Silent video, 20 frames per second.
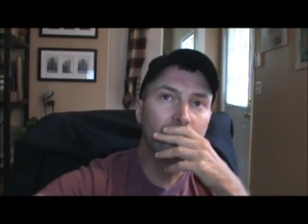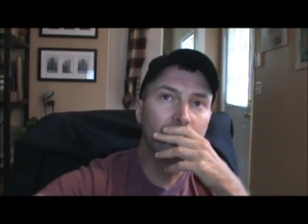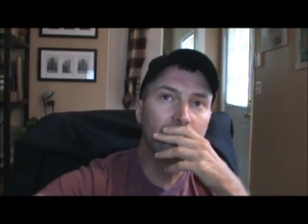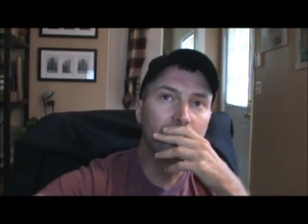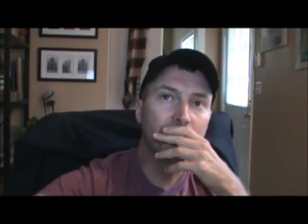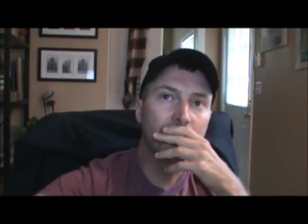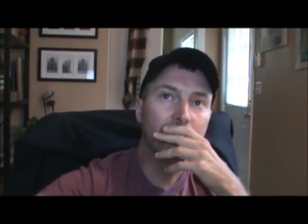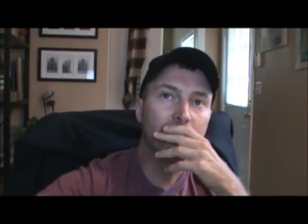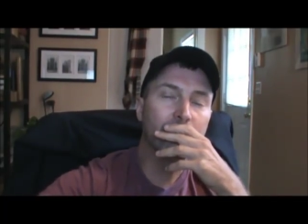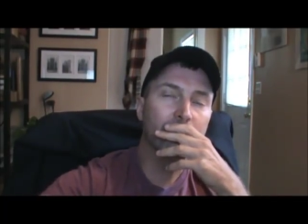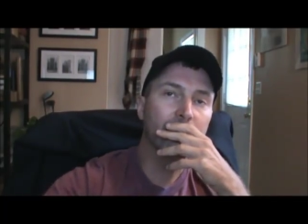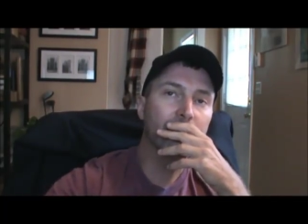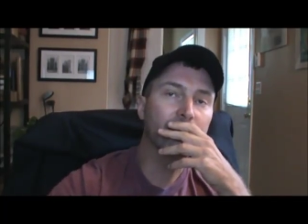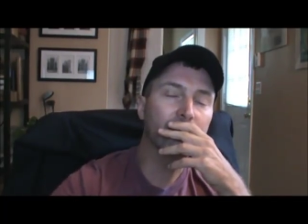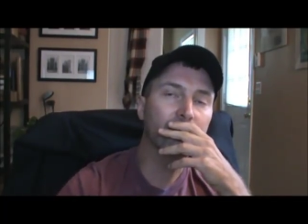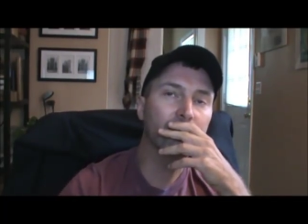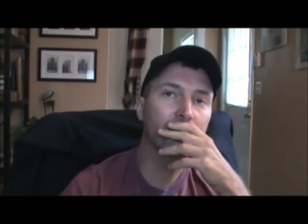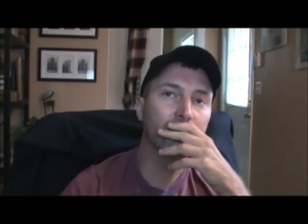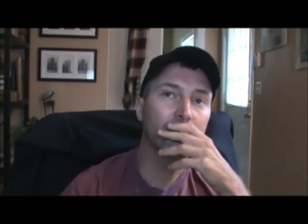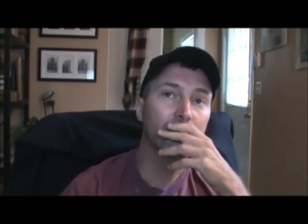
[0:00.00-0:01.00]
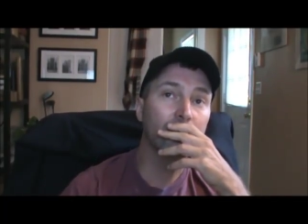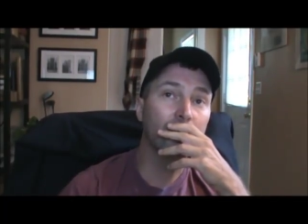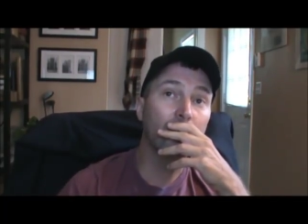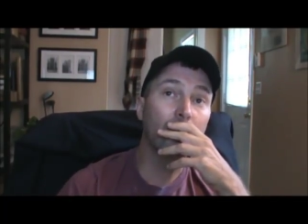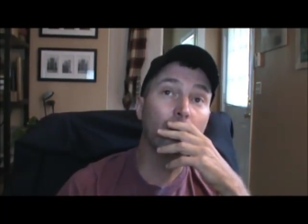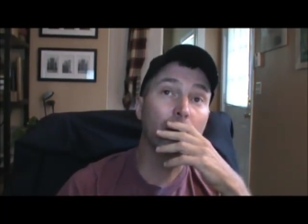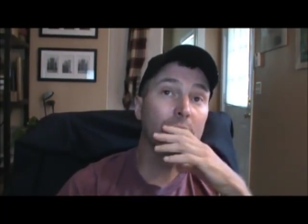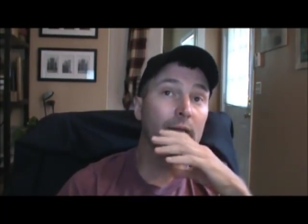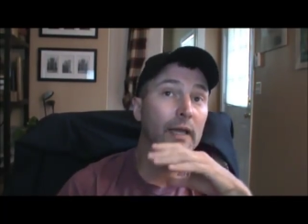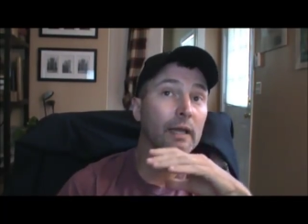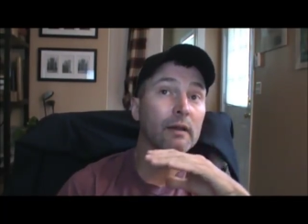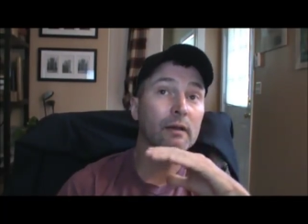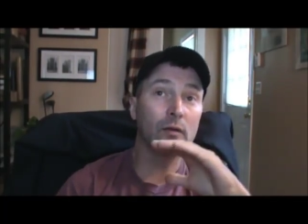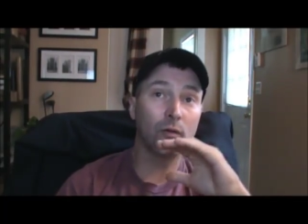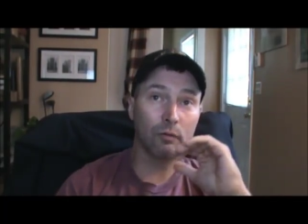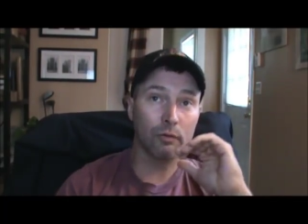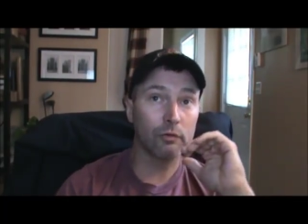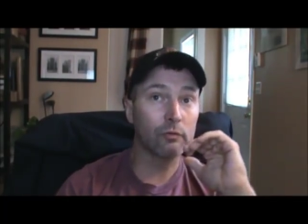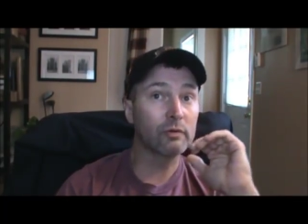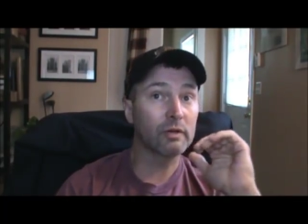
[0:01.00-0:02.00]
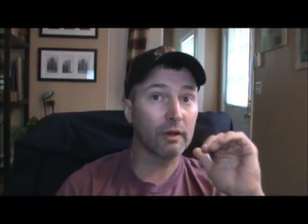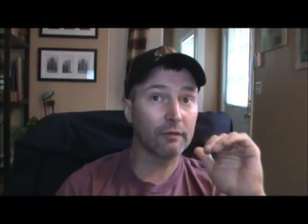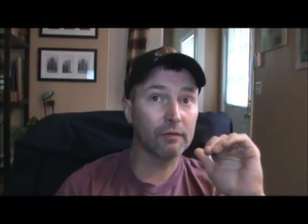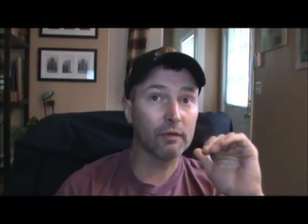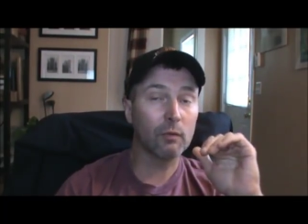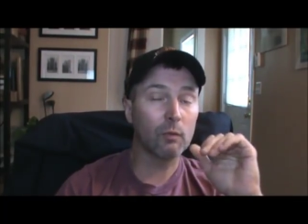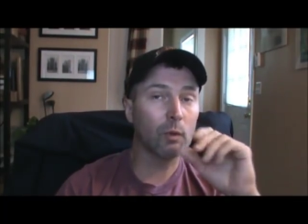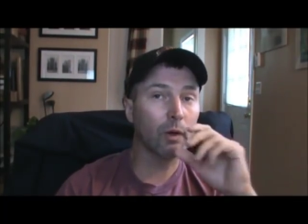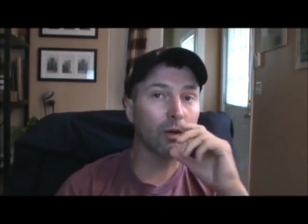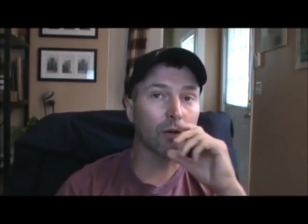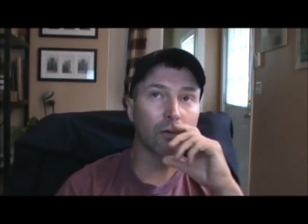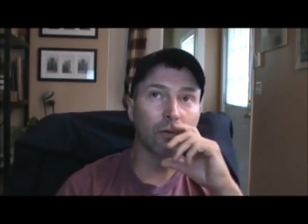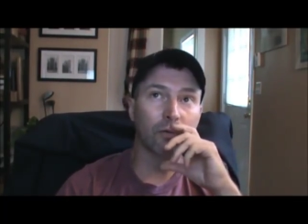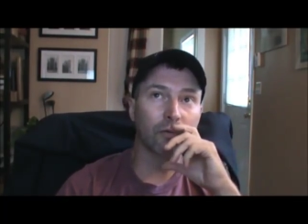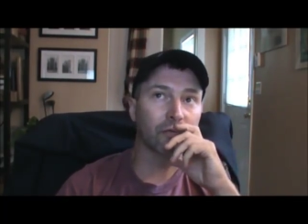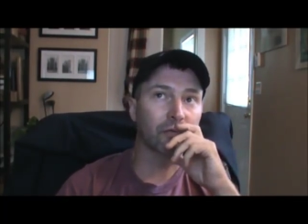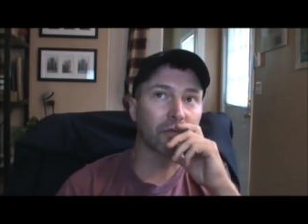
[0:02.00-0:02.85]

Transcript: they tell you, oh, hey, no, you definitely want to go to